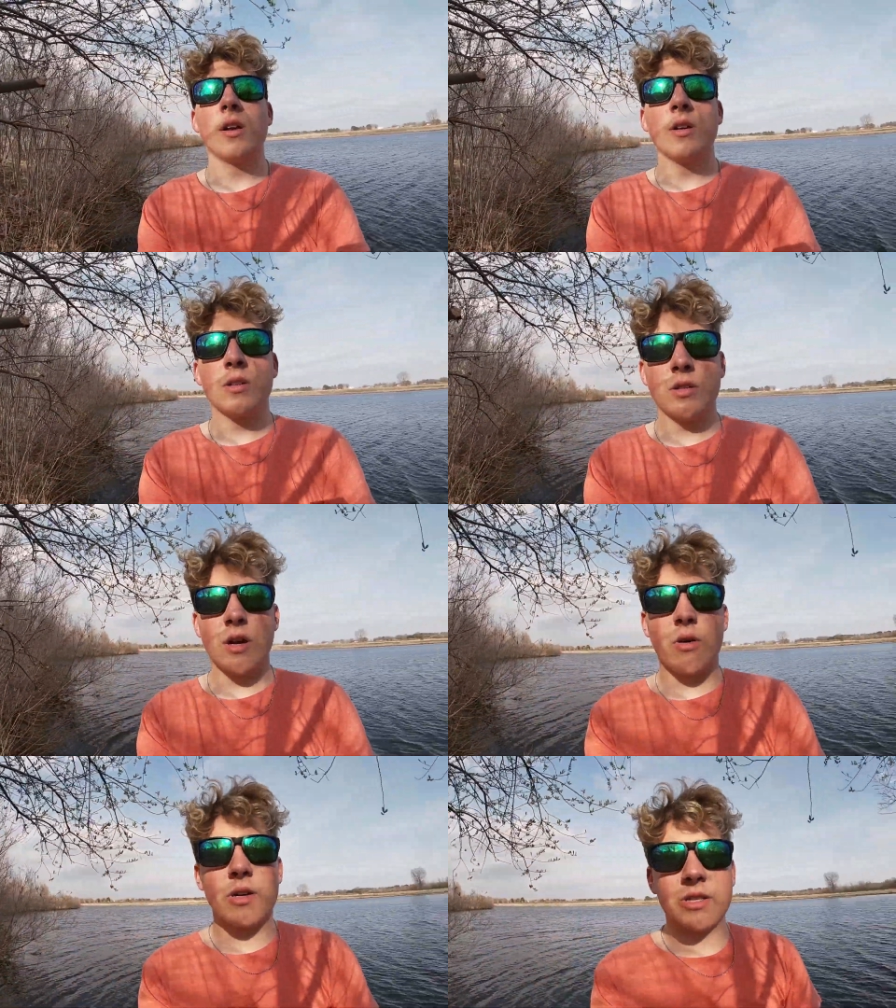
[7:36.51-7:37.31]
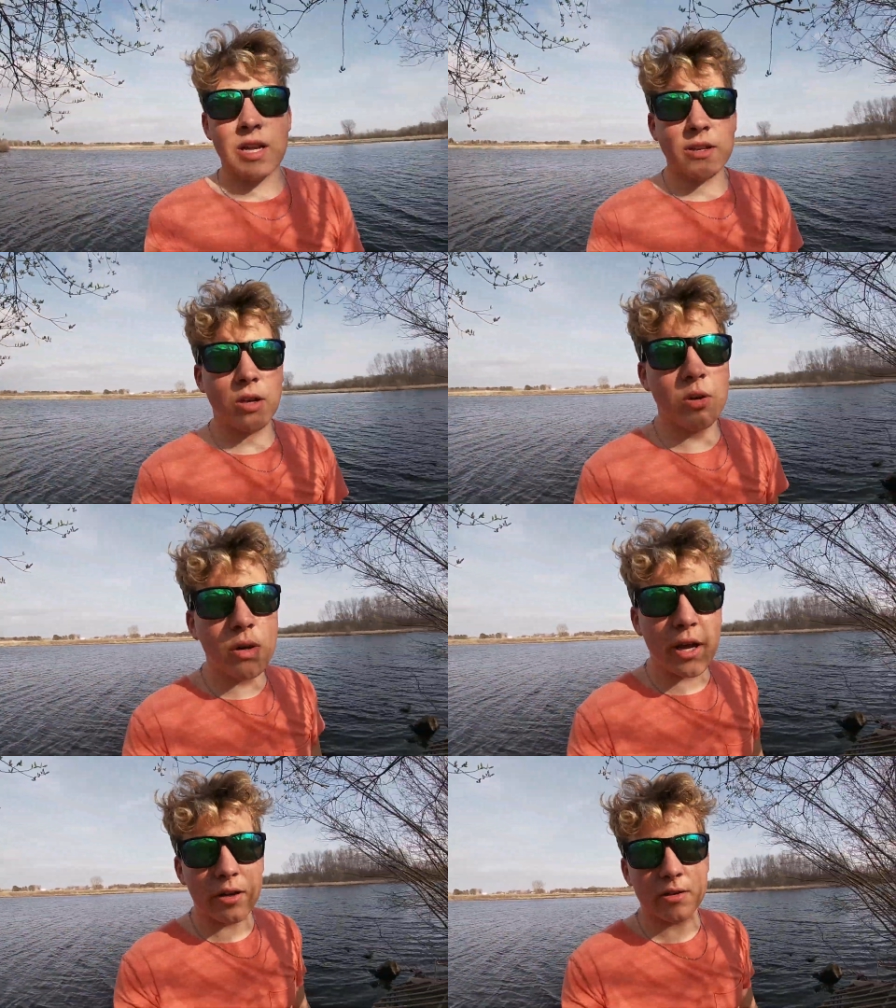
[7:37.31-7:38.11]
So stay
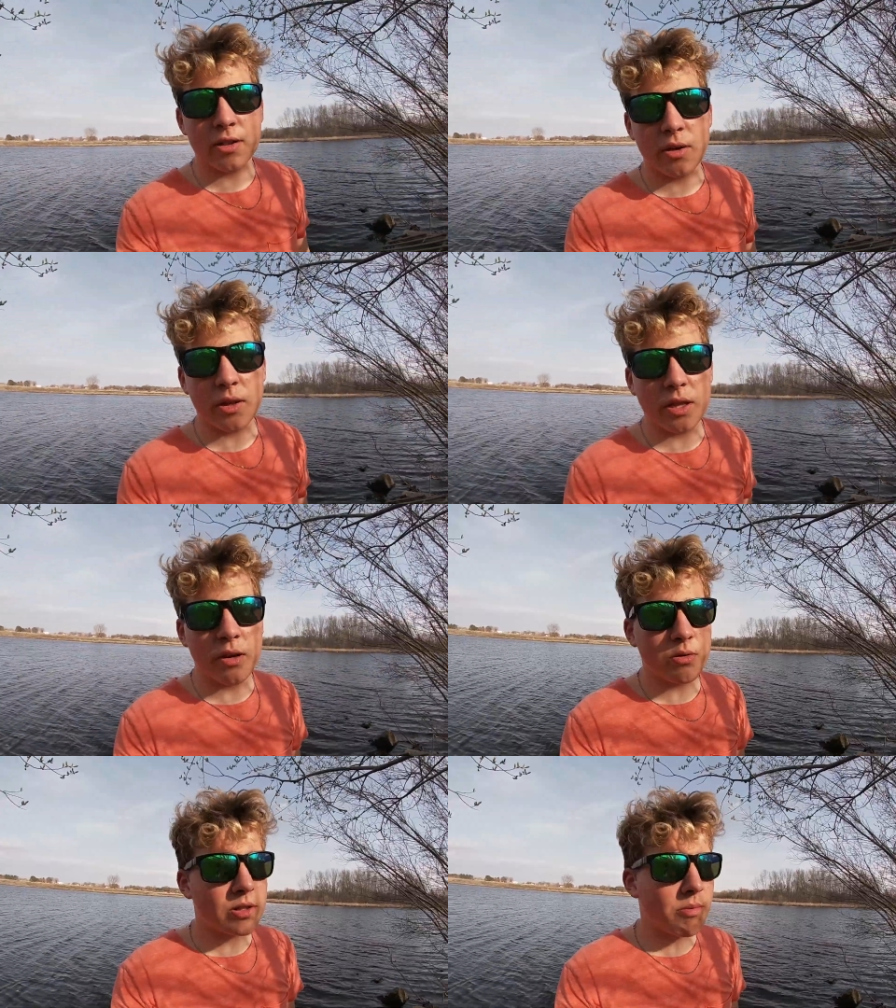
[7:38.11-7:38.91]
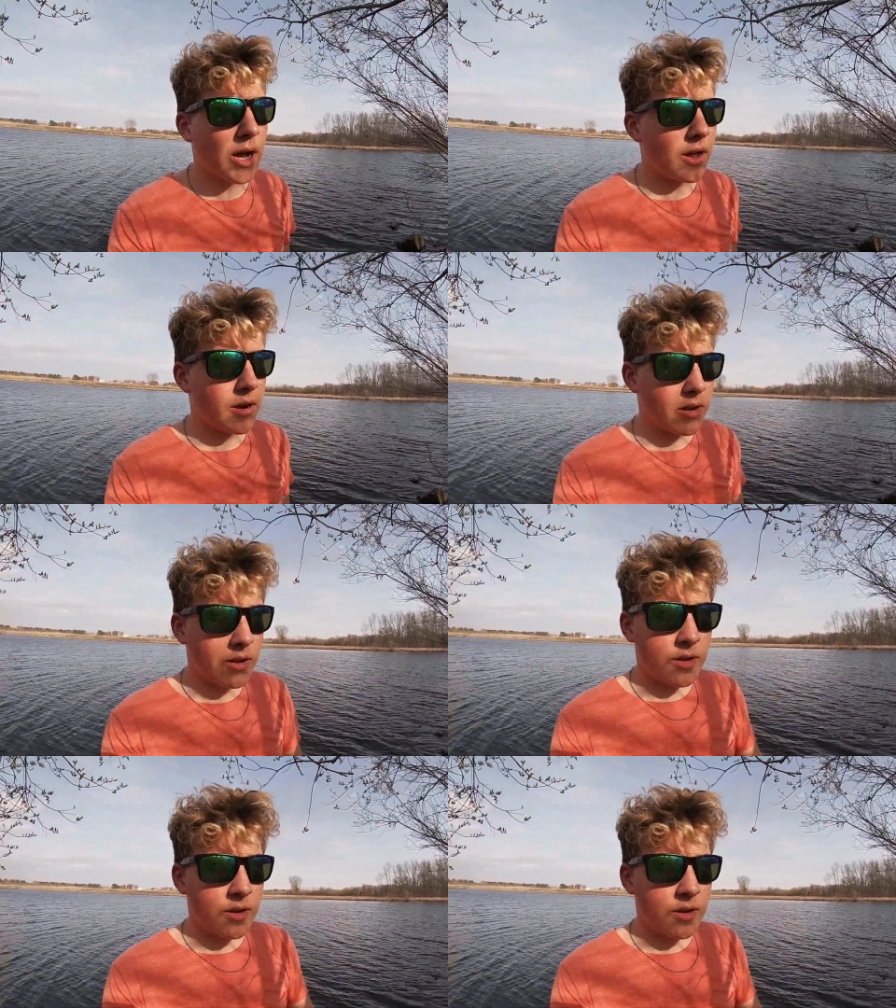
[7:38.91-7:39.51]
tuned and I'll see you at the new spot.